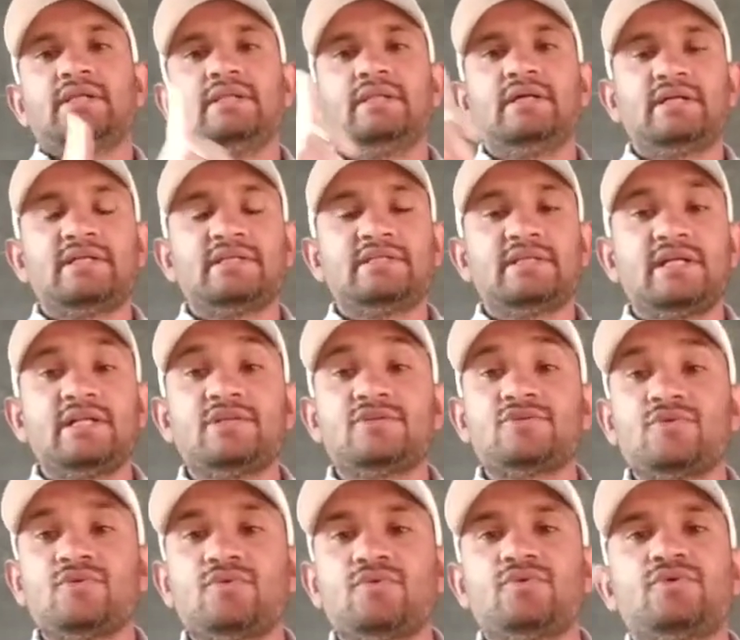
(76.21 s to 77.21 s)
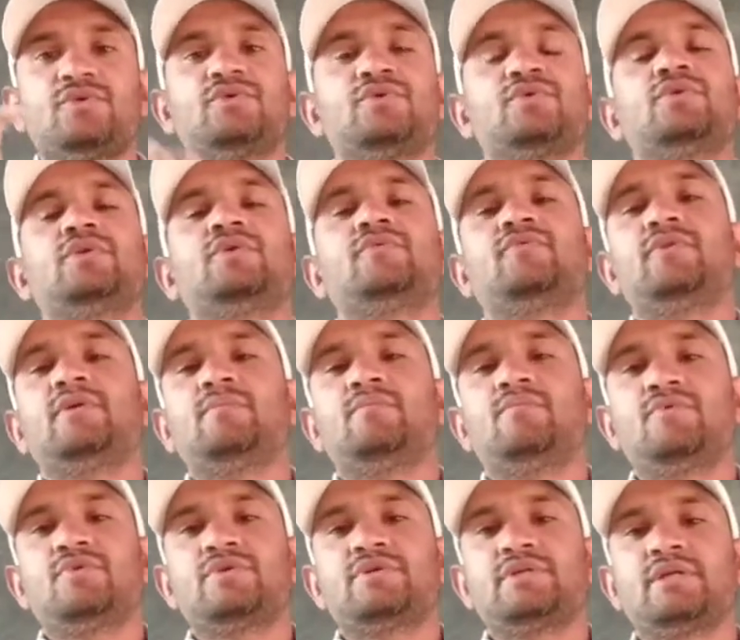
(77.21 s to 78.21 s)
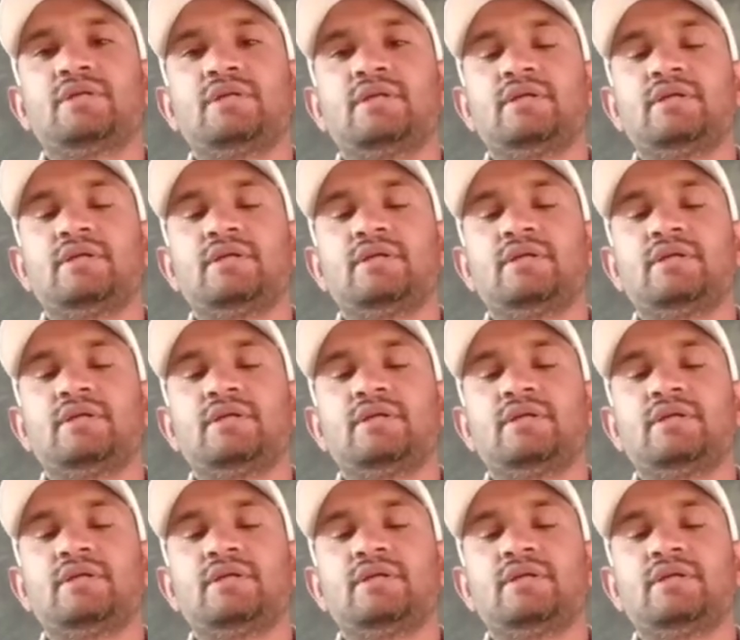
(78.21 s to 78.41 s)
That is also uniform motion.